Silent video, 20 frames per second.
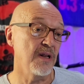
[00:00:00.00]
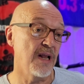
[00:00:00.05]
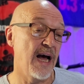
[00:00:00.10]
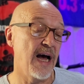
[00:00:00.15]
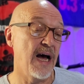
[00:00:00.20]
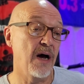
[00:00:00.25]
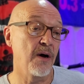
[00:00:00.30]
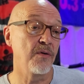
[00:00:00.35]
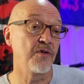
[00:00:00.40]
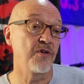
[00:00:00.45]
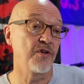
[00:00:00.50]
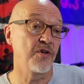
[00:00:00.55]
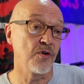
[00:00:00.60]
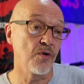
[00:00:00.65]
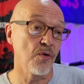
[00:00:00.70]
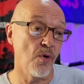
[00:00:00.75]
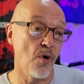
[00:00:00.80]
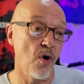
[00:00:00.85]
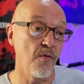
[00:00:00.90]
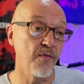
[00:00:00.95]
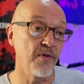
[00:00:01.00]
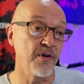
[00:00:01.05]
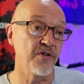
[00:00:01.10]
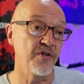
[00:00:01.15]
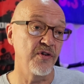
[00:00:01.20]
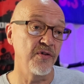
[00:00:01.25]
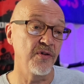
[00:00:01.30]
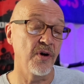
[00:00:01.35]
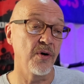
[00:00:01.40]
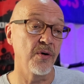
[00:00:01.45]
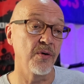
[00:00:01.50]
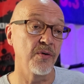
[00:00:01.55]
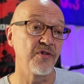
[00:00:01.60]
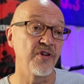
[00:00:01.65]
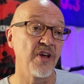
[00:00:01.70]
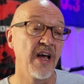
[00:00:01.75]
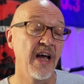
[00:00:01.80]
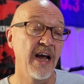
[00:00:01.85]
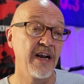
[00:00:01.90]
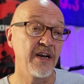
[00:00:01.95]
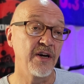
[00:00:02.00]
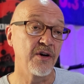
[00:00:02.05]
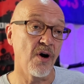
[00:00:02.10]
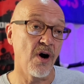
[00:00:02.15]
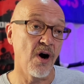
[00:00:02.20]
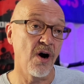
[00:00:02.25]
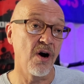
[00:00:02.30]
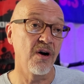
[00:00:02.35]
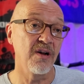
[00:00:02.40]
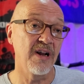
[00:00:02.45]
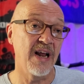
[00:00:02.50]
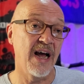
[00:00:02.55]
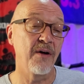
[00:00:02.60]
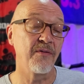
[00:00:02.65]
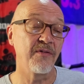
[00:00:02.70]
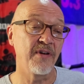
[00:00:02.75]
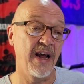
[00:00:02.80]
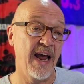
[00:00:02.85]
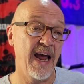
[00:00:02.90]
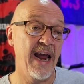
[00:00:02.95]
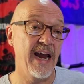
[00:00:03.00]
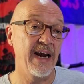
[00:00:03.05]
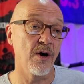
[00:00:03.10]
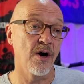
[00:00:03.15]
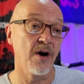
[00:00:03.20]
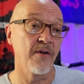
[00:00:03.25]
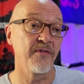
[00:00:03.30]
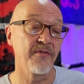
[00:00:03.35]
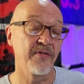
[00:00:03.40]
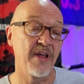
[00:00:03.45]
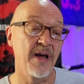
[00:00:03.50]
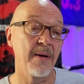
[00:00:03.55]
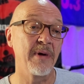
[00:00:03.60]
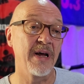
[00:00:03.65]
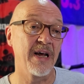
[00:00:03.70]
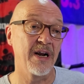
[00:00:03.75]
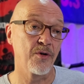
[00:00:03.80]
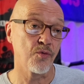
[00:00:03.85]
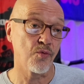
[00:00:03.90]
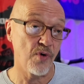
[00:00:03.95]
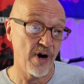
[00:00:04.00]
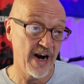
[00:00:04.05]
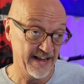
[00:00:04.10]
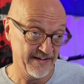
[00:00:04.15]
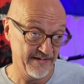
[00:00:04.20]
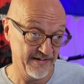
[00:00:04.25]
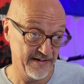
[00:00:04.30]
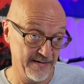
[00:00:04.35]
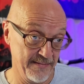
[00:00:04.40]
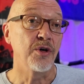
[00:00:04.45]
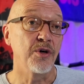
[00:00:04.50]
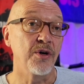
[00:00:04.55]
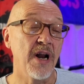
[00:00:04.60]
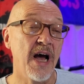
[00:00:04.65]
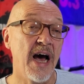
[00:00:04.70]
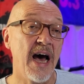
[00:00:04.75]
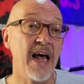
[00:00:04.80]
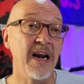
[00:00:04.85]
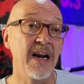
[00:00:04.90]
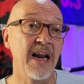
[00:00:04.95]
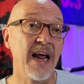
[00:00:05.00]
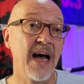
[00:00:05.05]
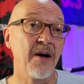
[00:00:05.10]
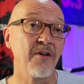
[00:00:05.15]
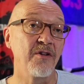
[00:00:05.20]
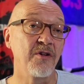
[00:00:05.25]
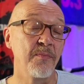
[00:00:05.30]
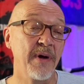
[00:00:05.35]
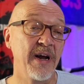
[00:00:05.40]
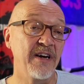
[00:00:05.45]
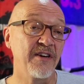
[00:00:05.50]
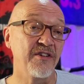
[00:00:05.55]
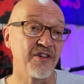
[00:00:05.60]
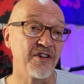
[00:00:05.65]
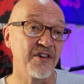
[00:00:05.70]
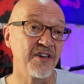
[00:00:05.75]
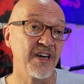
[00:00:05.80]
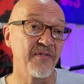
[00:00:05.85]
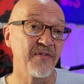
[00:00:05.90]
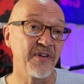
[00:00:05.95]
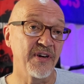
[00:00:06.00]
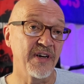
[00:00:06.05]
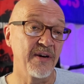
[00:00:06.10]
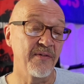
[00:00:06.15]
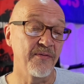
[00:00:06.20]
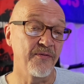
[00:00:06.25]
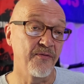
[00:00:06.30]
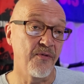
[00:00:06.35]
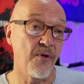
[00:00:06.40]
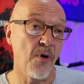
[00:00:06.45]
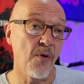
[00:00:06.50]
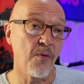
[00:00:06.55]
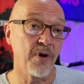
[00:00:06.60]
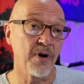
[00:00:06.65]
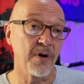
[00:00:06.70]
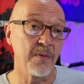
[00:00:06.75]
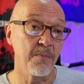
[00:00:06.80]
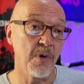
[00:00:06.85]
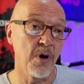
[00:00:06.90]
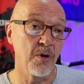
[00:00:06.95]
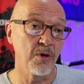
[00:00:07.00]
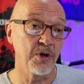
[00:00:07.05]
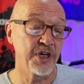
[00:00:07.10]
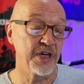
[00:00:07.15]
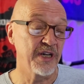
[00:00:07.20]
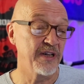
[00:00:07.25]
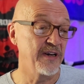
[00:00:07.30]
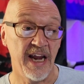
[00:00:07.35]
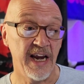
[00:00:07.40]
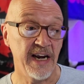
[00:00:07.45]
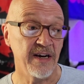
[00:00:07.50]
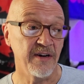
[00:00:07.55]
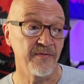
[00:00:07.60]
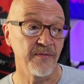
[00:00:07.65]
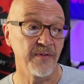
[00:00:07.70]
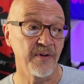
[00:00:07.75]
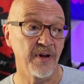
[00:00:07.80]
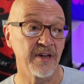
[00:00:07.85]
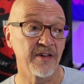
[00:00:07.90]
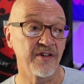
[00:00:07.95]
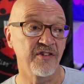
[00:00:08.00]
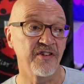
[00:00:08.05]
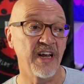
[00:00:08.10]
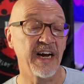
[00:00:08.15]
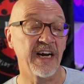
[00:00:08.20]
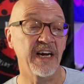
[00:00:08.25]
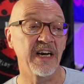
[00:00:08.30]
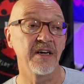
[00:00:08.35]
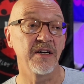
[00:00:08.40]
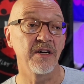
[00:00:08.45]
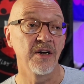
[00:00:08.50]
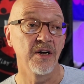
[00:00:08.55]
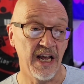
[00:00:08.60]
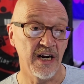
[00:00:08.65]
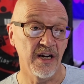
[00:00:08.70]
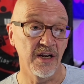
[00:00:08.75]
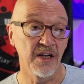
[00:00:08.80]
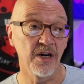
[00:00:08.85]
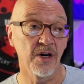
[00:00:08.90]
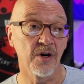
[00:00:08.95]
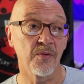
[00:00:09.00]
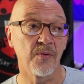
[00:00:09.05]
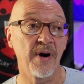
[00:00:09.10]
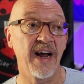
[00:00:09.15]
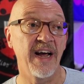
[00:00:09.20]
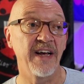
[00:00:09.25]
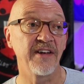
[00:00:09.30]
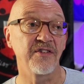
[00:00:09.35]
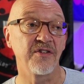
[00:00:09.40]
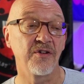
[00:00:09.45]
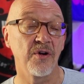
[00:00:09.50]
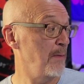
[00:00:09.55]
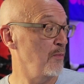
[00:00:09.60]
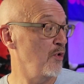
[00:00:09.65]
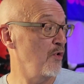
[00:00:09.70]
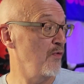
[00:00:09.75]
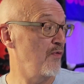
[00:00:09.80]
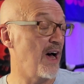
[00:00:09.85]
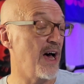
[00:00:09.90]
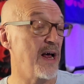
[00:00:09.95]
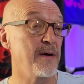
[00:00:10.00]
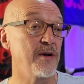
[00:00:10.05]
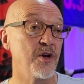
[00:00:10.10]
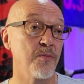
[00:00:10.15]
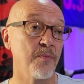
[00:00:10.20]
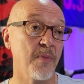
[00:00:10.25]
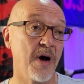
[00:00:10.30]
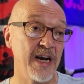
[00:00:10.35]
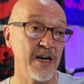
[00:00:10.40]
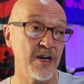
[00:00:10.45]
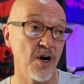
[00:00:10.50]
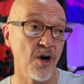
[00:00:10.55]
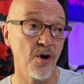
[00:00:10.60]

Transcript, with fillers: allowed to go over to those and you are allowed to hang off of them and rest. You're not allowed to make significant forward motion. Take a second, get a little rest and move on. You might